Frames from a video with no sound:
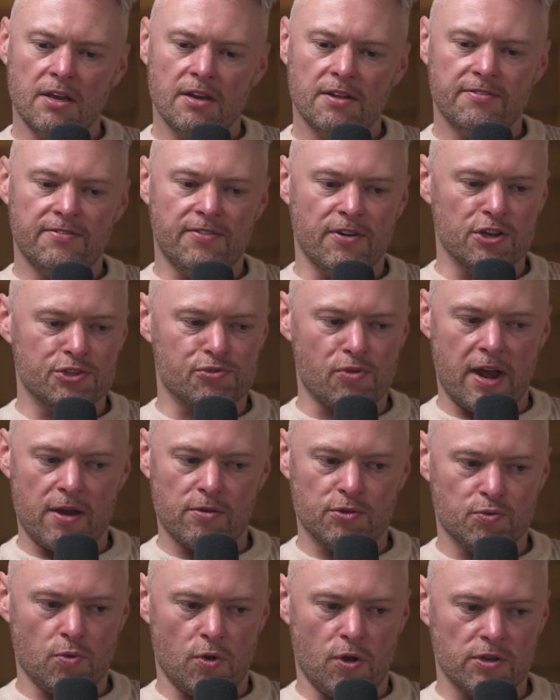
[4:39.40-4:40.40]
First
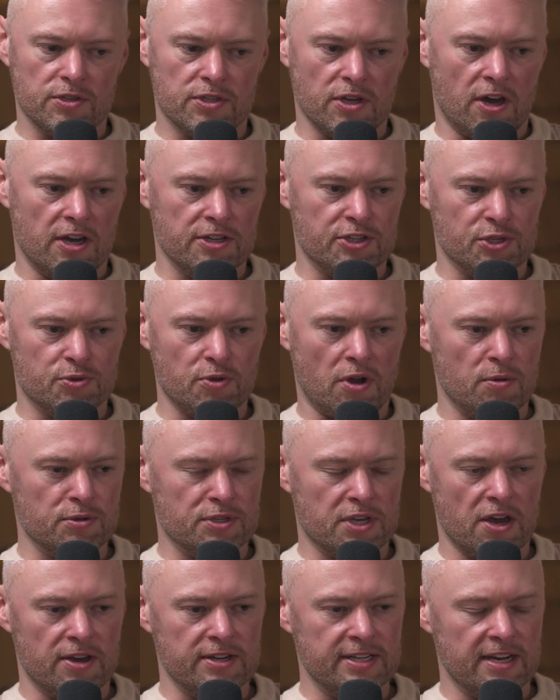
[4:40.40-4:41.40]
round was I was
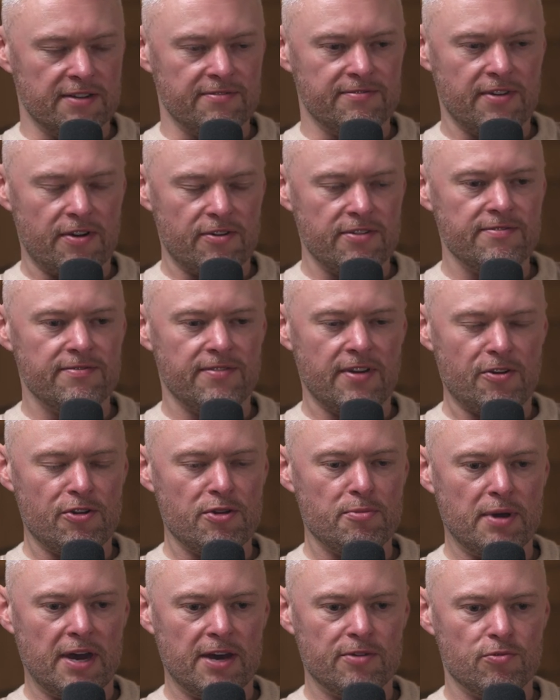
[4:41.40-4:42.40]
going down a very,
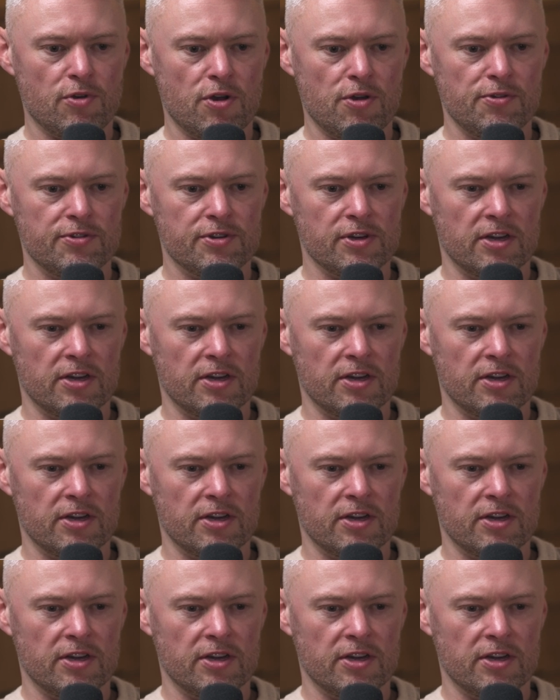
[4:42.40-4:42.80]
very bad road.